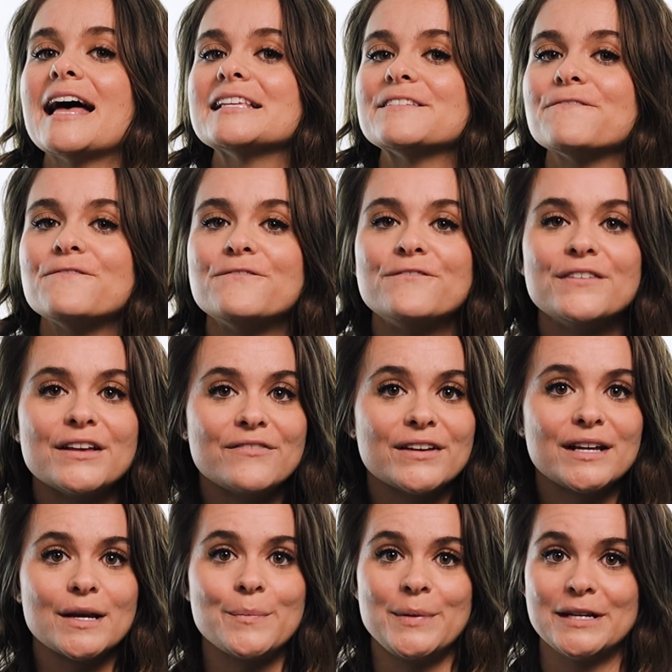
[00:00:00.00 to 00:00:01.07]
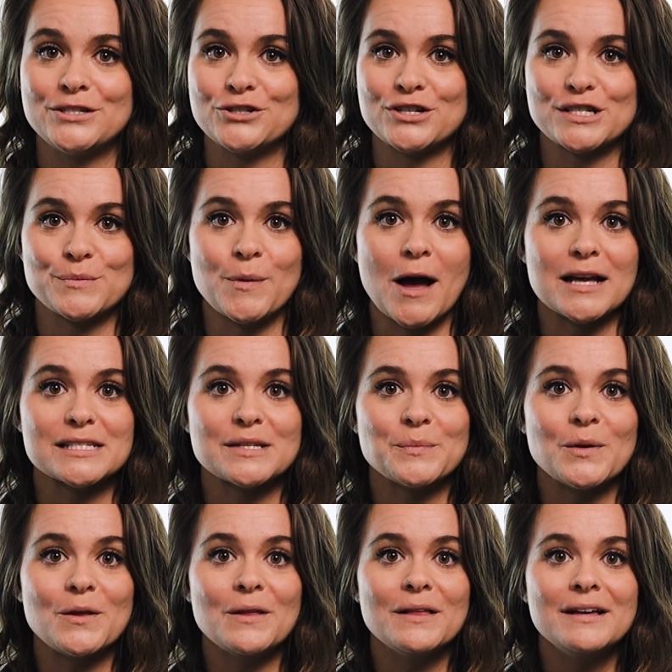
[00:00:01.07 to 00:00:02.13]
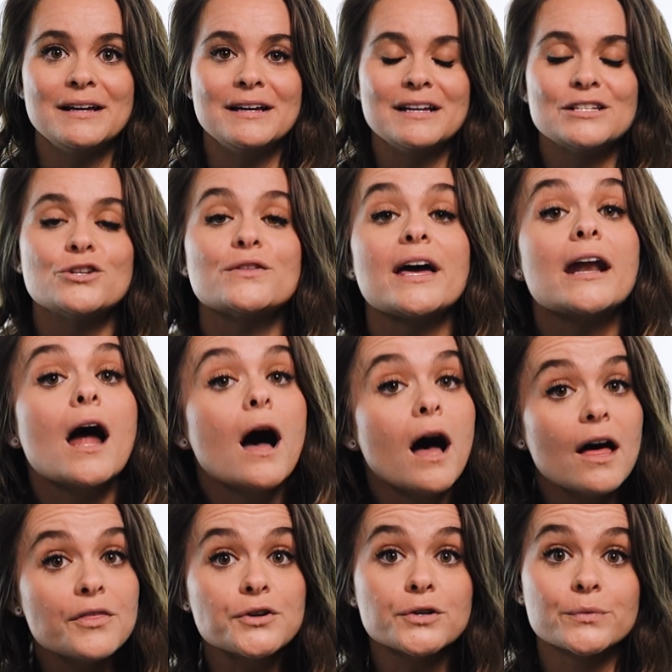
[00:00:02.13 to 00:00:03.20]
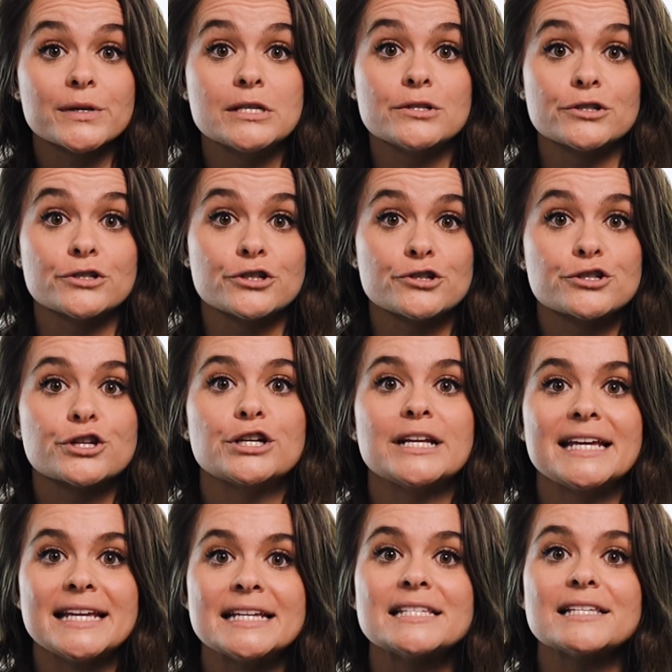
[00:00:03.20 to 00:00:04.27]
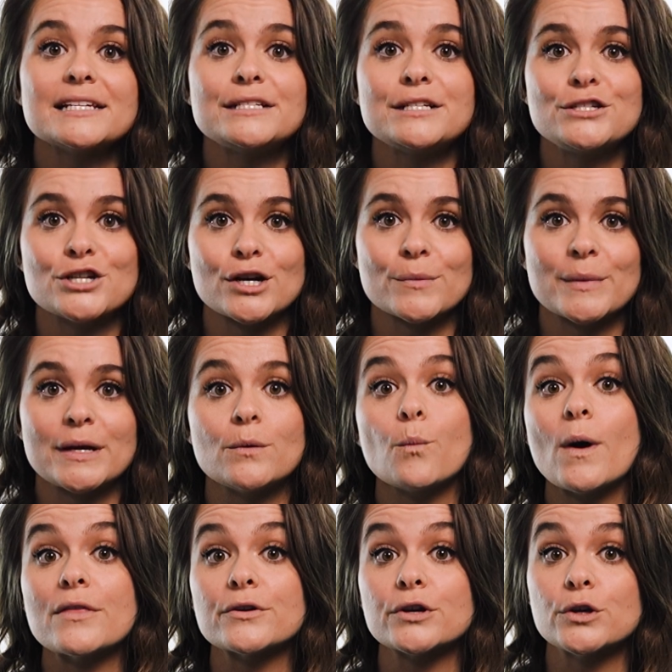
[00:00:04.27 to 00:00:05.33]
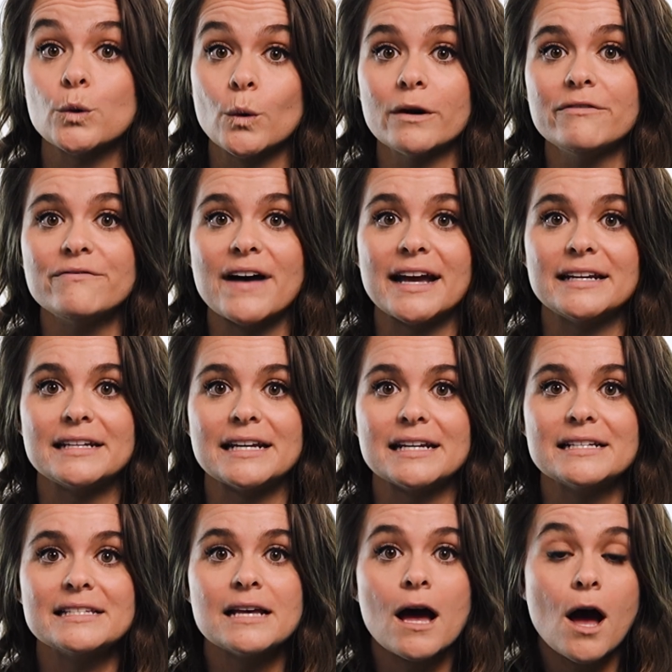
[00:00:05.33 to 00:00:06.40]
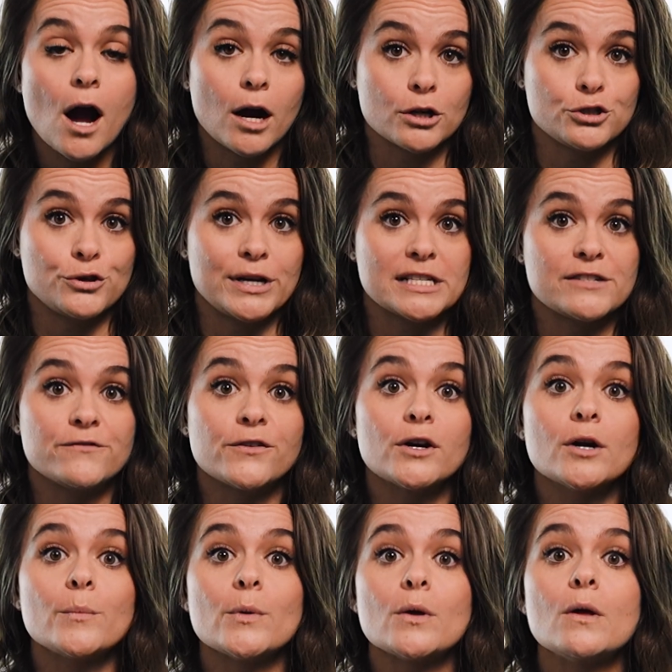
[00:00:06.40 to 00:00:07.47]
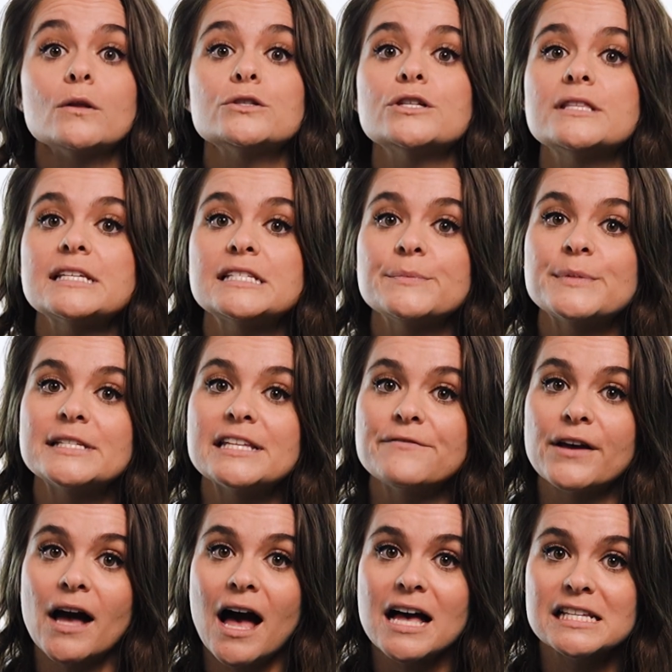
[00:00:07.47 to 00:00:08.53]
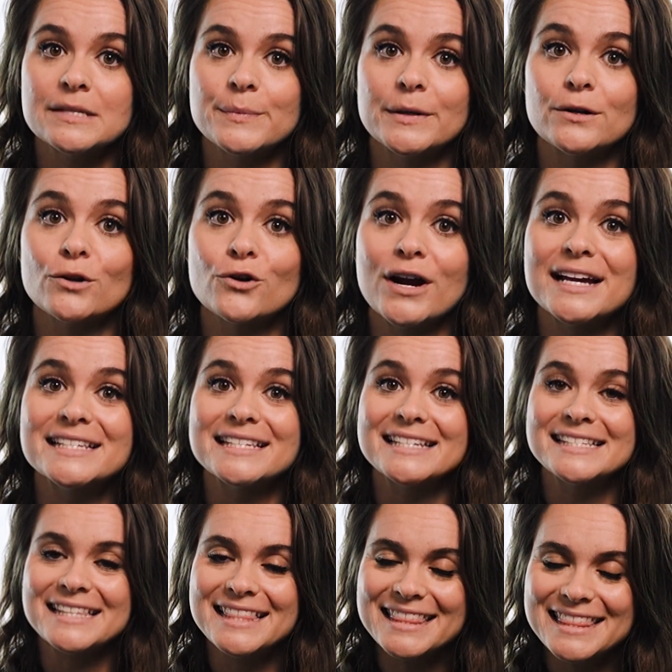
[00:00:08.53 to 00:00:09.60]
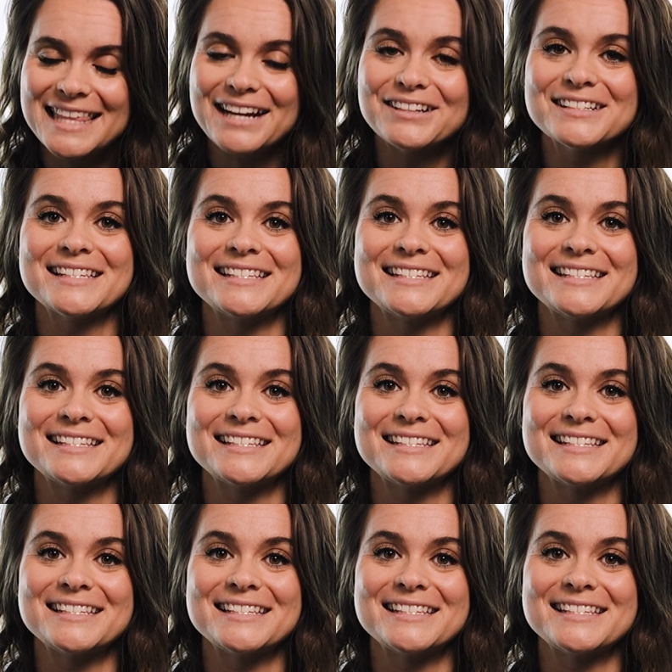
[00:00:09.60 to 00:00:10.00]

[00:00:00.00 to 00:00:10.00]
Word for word: as vivid a picture as possible so that other researchers could easily determine whether your findings are transferable to the specific hospital crisis they're